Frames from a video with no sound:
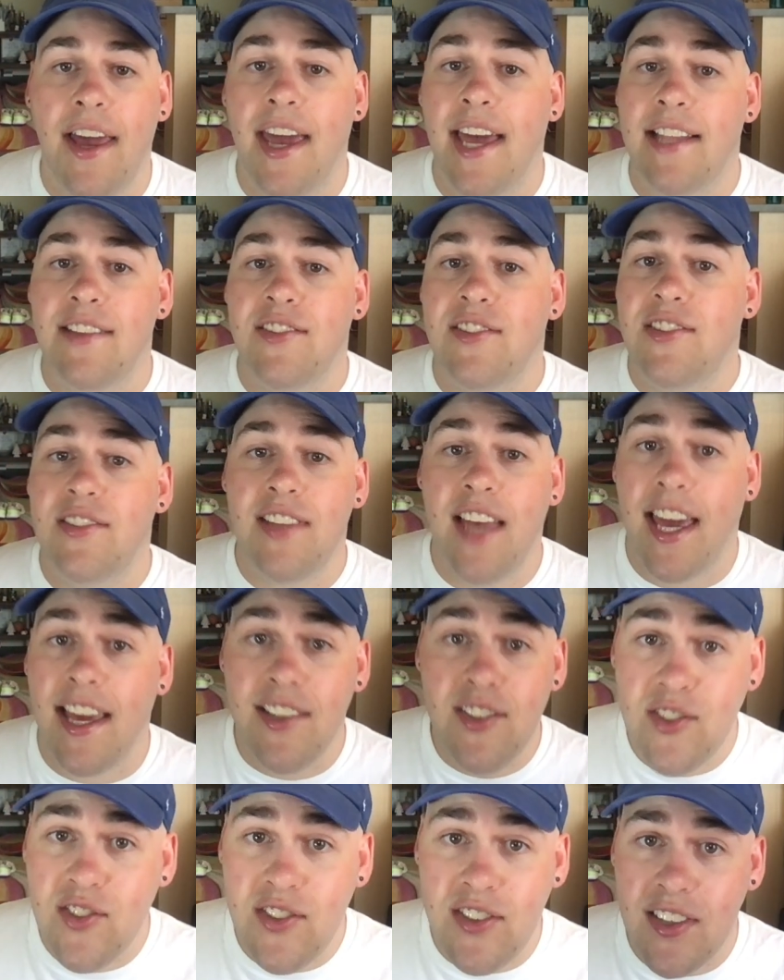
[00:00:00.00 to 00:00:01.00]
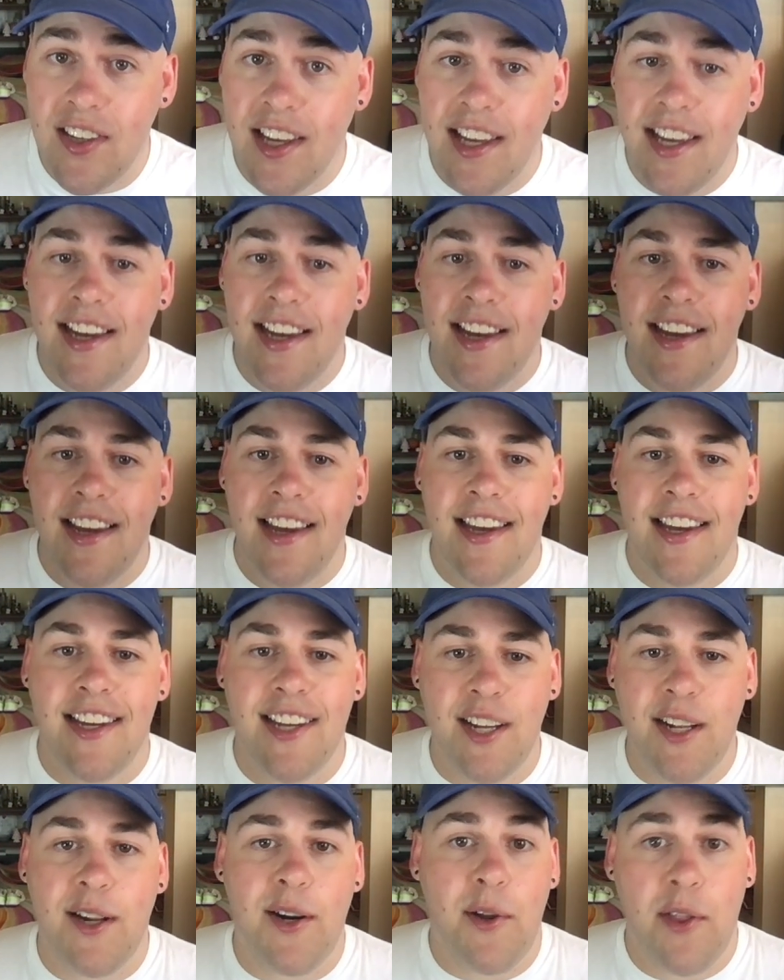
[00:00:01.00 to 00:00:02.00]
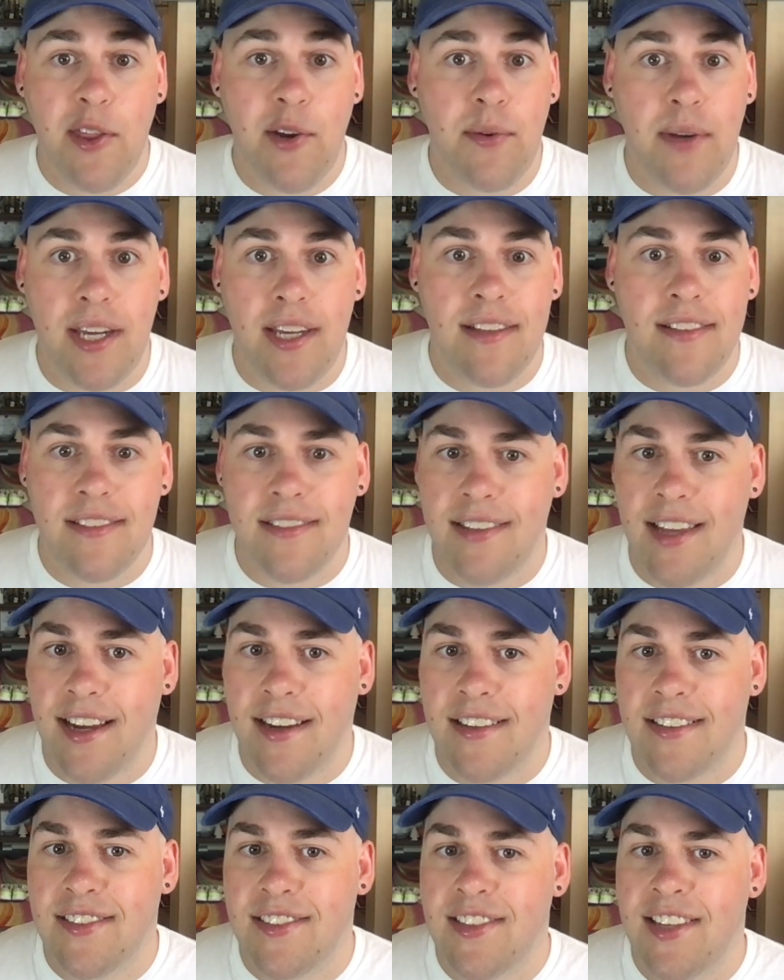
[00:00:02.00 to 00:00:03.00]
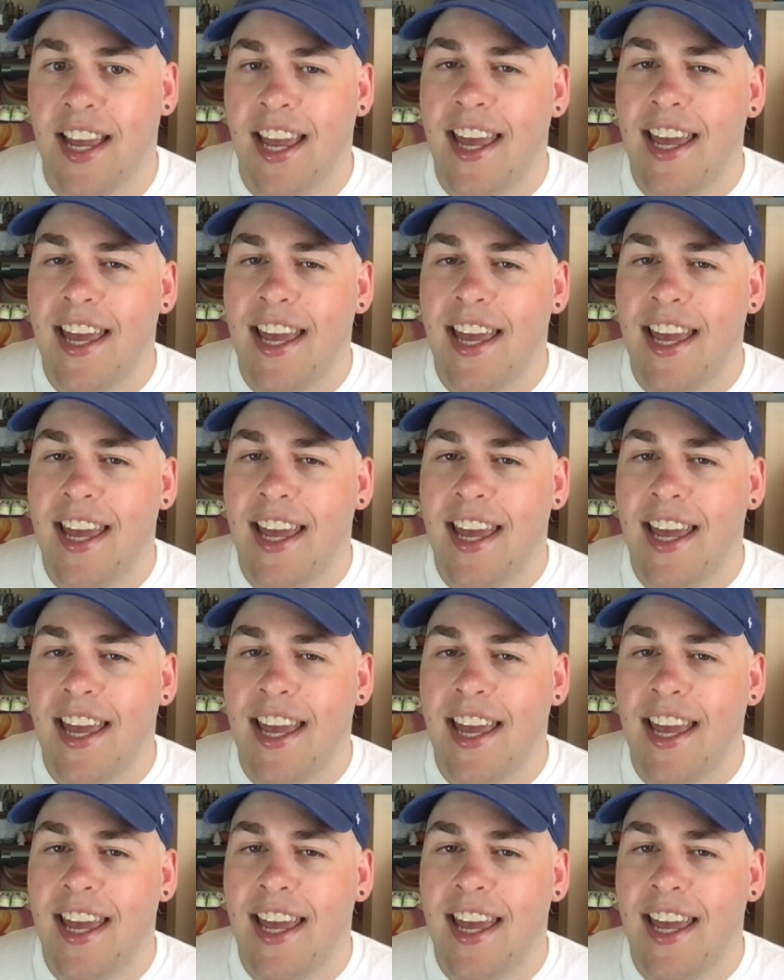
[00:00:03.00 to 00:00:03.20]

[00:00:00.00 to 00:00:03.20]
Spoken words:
et 6, 3 and 6.